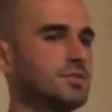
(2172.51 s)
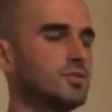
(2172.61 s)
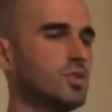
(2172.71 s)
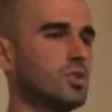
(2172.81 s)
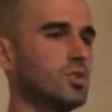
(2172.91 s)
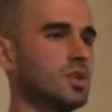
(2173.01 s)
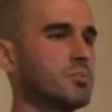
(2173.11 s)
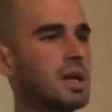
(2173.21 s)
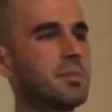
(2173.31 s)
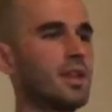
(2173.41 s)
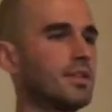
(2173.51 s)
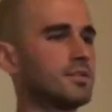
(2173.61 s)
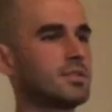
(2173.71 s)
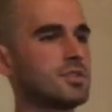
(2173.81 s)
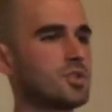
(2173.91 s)
So
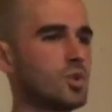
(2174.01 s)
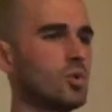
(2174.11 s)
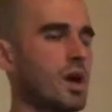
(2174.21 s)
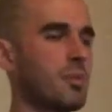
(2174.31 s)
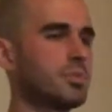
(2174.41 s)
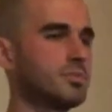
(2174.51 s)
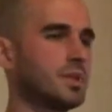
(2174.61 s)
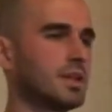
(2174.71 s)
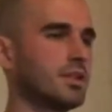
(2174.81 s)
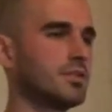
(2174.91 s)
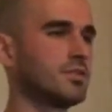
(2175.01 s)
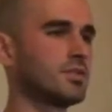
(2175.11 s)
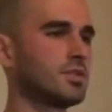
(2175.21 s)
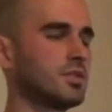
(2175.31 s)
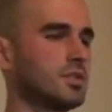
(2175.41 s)
impermanence showed up because
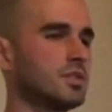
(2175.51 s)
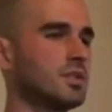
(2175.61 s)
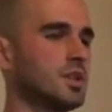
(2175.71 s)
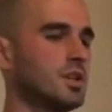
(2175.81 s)
he,